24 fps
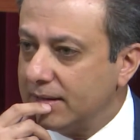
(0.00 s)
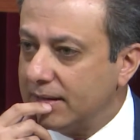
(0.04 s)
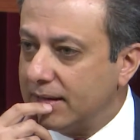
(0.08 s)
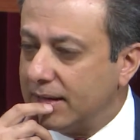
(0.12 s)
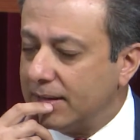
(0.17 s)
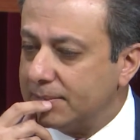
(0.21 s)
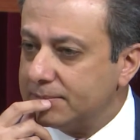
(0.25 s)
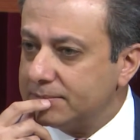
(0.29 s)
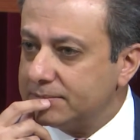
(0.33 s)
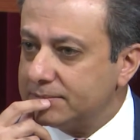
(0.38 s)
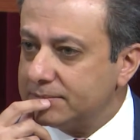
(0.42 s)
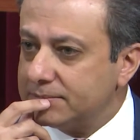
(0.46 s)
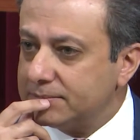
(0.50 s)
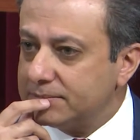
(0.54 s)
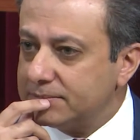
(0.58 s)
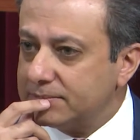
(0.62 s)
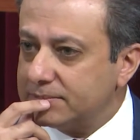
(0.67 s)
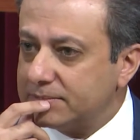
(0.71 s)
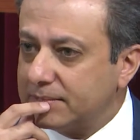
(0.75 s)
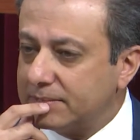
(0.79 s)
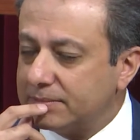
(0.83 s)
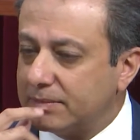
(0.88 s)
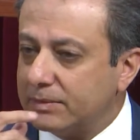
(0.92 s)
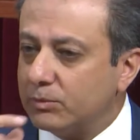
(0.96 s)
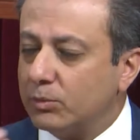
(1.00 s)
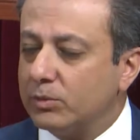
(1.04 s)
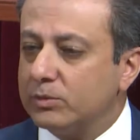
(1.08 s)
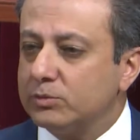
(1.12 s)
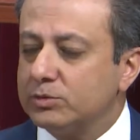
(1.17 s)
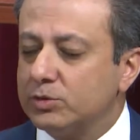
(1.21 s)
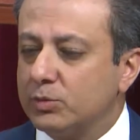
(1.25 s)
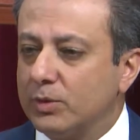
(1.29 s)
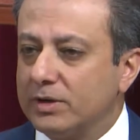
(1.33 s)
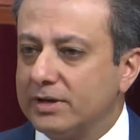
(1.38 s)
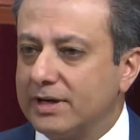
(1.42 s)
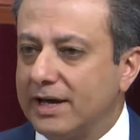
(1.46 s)
Uh,
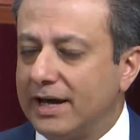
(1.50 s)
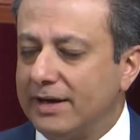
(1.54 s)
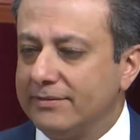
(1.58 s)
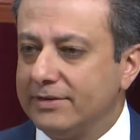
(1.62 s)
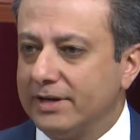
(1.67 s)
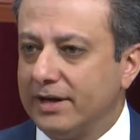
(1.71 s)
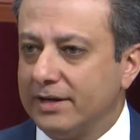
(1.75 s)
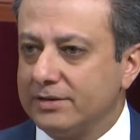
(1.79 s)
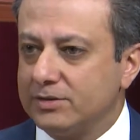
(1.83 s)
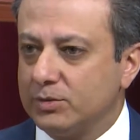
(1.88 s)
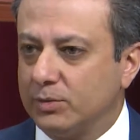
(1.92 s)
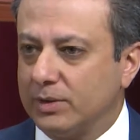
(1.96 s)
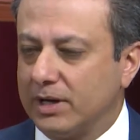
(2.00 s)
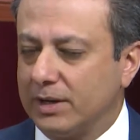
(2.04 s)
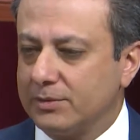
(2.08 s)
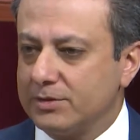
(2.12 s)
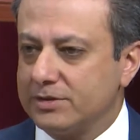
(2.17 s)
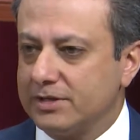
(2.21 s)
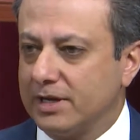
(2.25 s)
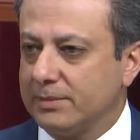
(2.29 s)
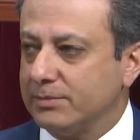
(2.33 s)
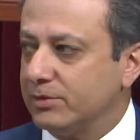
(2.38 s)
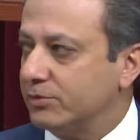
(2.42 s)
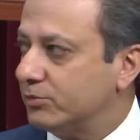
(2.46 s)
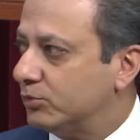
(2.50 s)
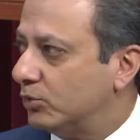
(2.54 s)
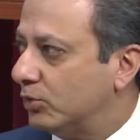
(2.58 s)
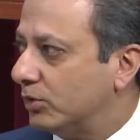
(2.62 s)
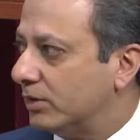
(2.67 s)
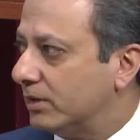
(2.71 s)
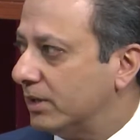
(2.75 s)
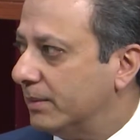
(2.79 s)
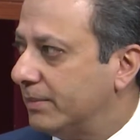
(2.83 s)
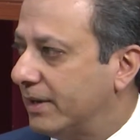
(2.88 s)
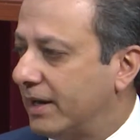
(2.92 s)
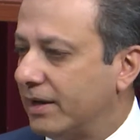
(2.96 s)
it's one caveat to what I was saying
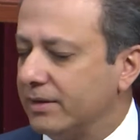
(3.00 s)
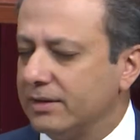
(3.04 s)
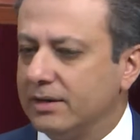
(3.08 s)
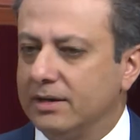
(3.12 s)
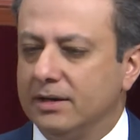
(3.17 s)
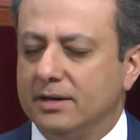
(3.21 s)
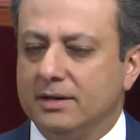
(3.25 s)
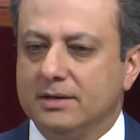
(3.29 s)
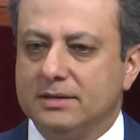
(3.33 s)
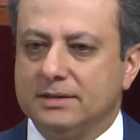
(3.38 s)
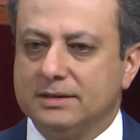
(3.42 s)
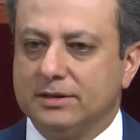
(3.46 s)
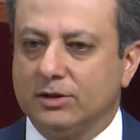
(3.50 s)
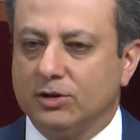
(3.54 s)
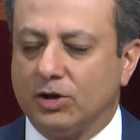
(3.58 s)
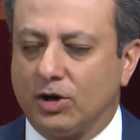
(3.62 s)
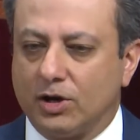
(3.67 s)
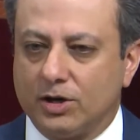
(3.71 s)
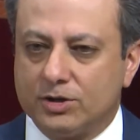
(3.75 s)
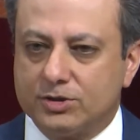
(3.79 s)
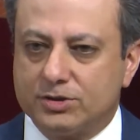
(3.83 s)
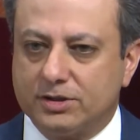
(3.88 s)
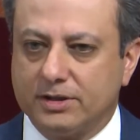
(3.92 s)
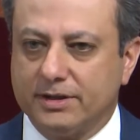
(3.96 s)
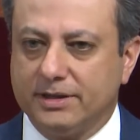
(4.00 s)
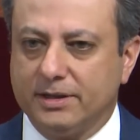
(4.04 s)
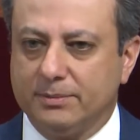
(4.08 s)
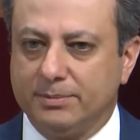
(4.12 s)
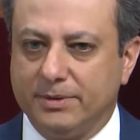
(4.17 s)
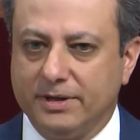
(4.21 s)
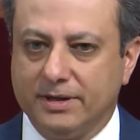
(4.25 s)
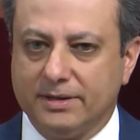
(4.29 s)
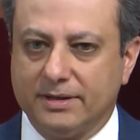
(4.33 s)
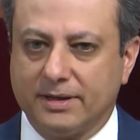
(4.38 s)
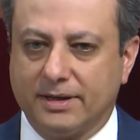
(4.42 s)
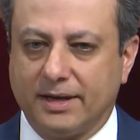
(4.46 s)
before about largely it
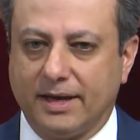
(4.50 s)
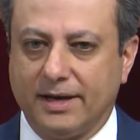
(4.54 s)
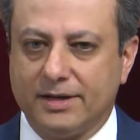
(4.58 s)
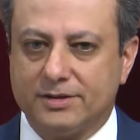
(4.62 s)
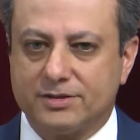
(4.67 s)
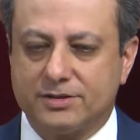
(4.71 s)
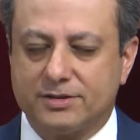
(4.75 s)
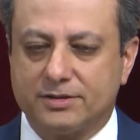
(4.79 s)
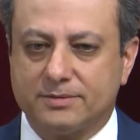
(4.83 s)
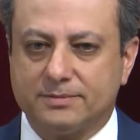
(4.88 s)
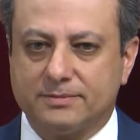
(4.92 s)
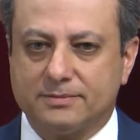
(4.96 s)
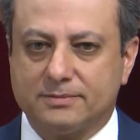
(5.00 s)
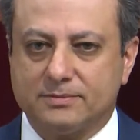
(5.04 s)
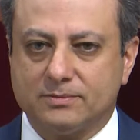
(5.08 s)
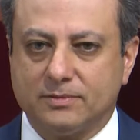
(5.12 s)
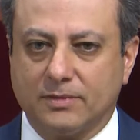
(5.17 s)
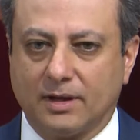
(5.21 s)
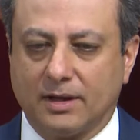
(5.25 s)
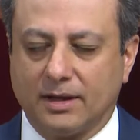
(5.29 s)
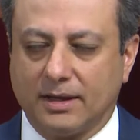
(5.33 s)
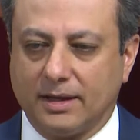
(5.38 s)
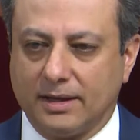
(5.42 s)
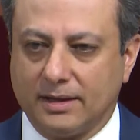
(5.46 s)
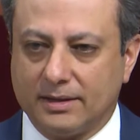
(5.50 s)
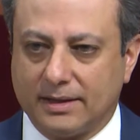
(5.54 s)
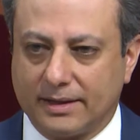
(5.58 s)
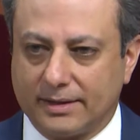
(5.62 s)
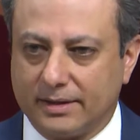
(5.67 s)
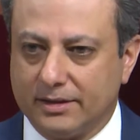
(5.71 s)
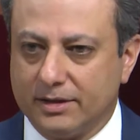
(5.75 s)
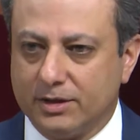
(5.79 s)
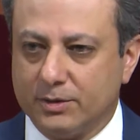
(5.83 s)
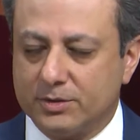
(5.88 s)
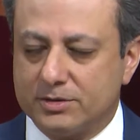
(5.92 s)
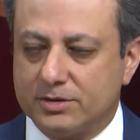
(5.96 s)
being the case,
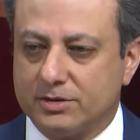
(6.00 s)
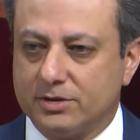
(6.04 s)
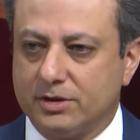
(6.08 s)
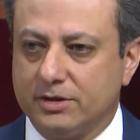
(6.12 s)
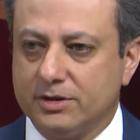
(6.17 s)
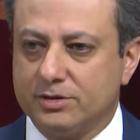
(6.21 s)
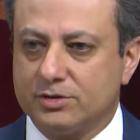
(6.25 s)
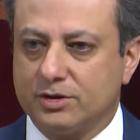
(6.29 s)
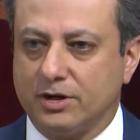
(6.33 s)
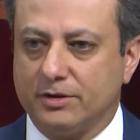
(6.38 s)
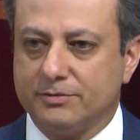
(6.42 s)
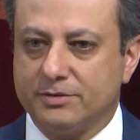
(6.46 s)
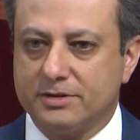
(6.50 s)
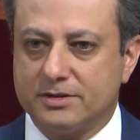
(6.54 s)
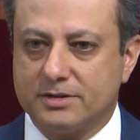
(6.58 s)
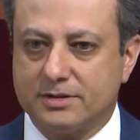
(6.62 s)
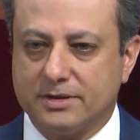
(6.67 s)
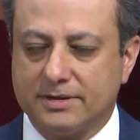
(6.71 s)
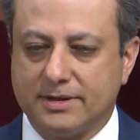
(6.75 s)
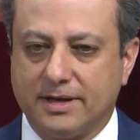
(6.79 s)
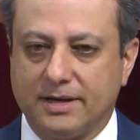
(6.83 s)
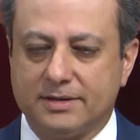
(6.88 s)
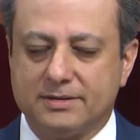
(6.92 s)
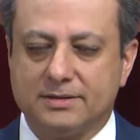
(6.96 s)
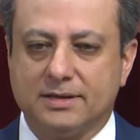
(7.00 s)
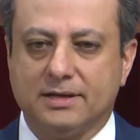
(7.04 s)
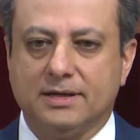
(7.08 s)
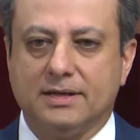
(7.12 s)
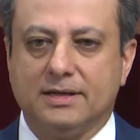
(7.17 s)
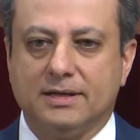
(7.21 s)
like in the U S Attorney's Office, that